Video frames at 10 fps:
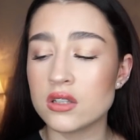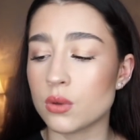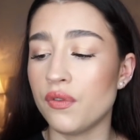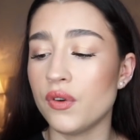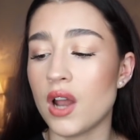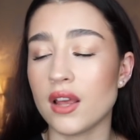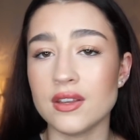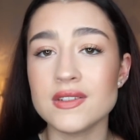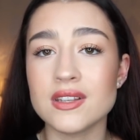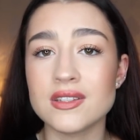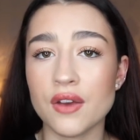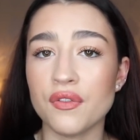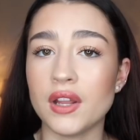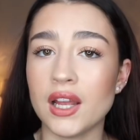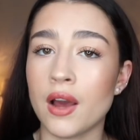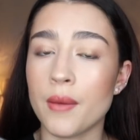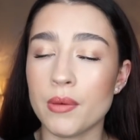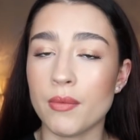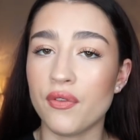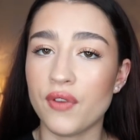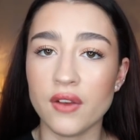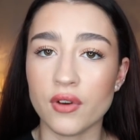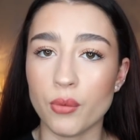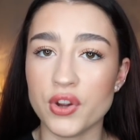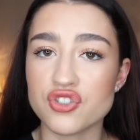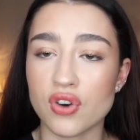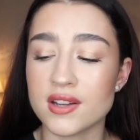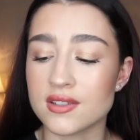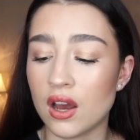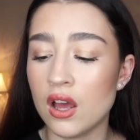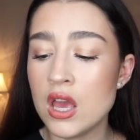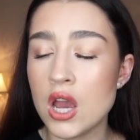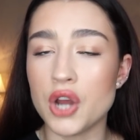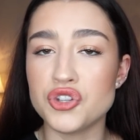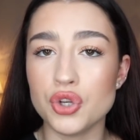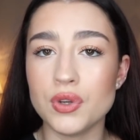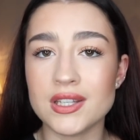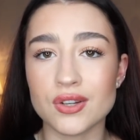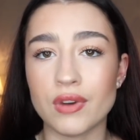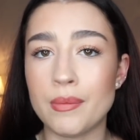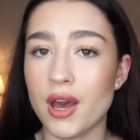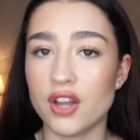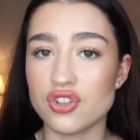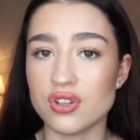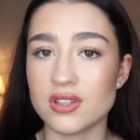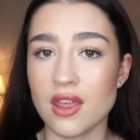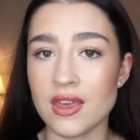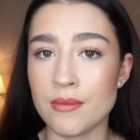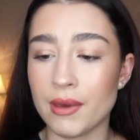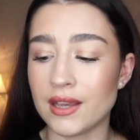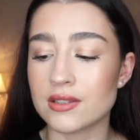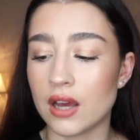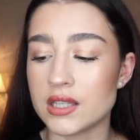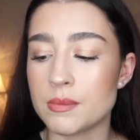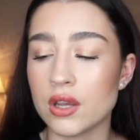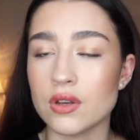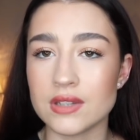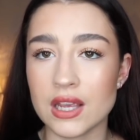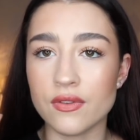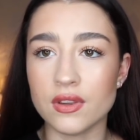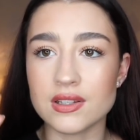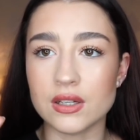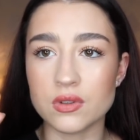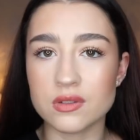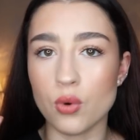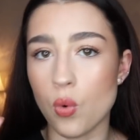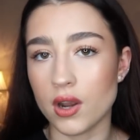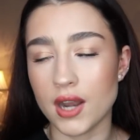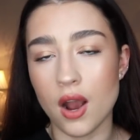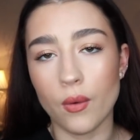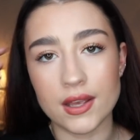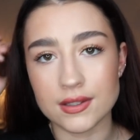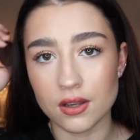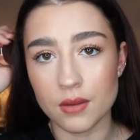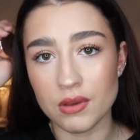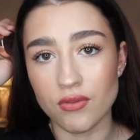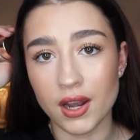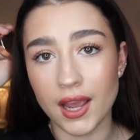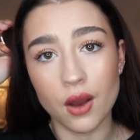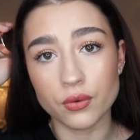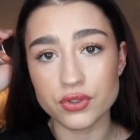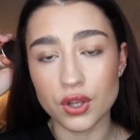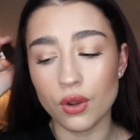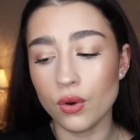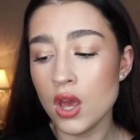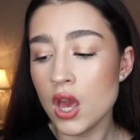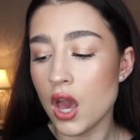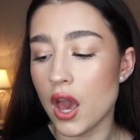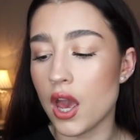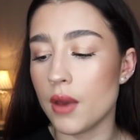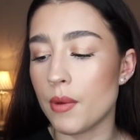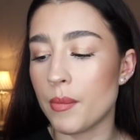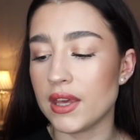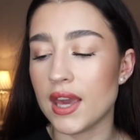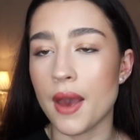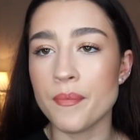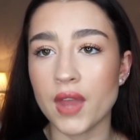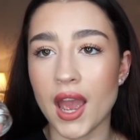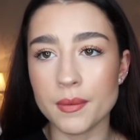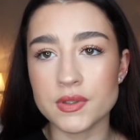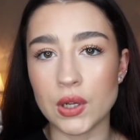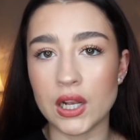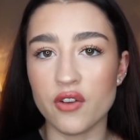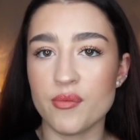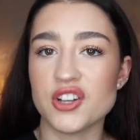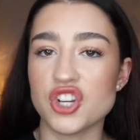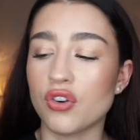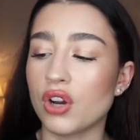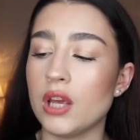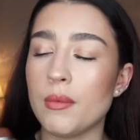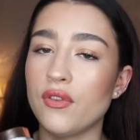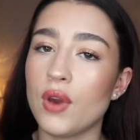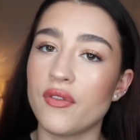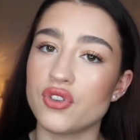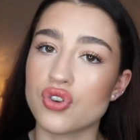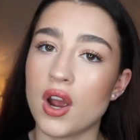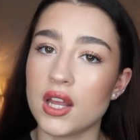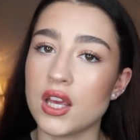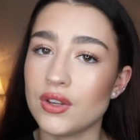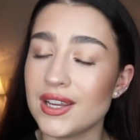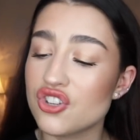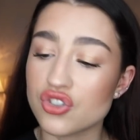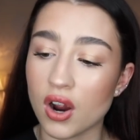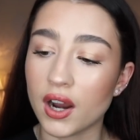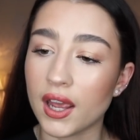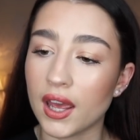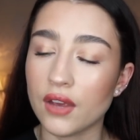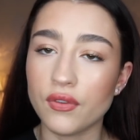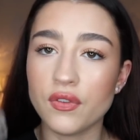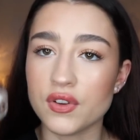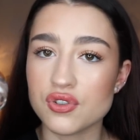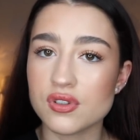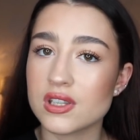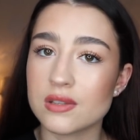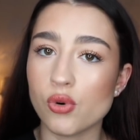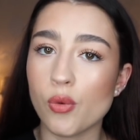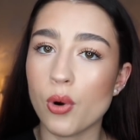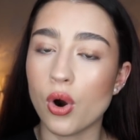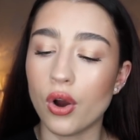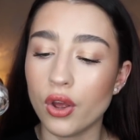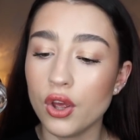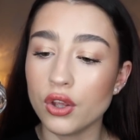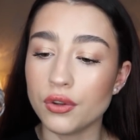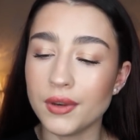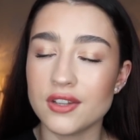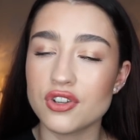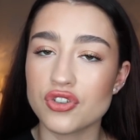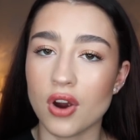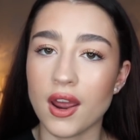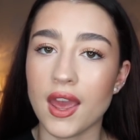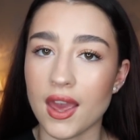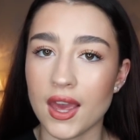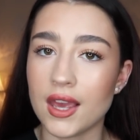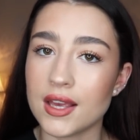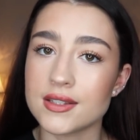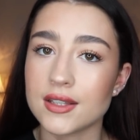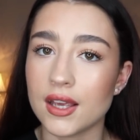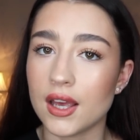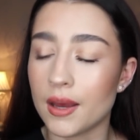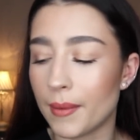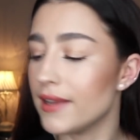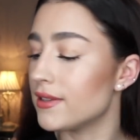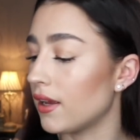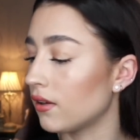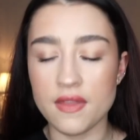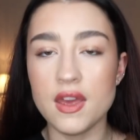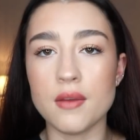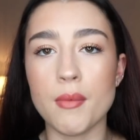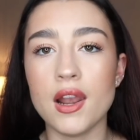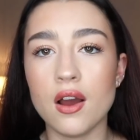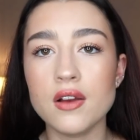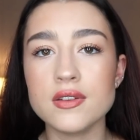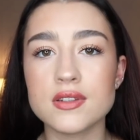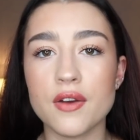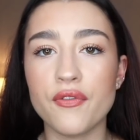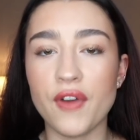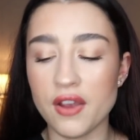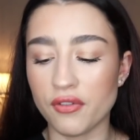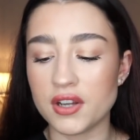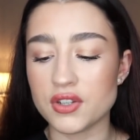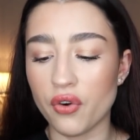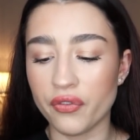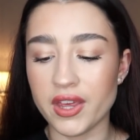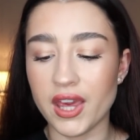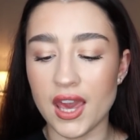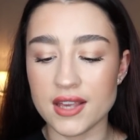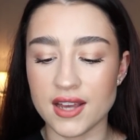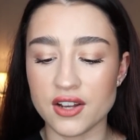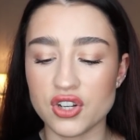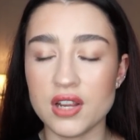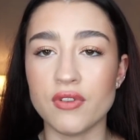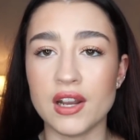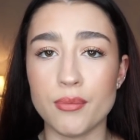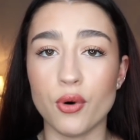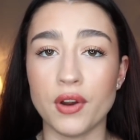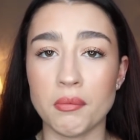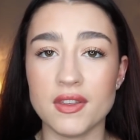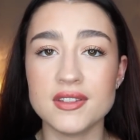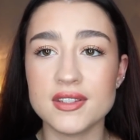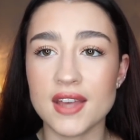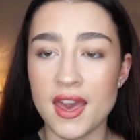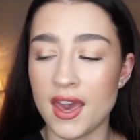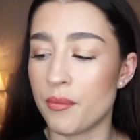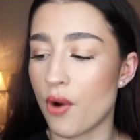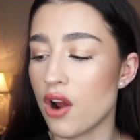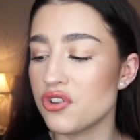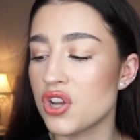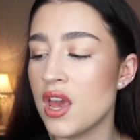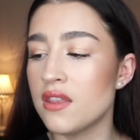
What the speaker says: so I feel like this is definitely like been my favourite moisturiser. I do need to repurchase the big size because even this little small one now is going to be running out soon, but yeah, absolutely love Magic Cream. If you haven't tried it, you need to try it. Even if it's just a small pot, you need to try it. It is amazing. And then my last favourite of the year is actually really boring, but this is a hairbrush.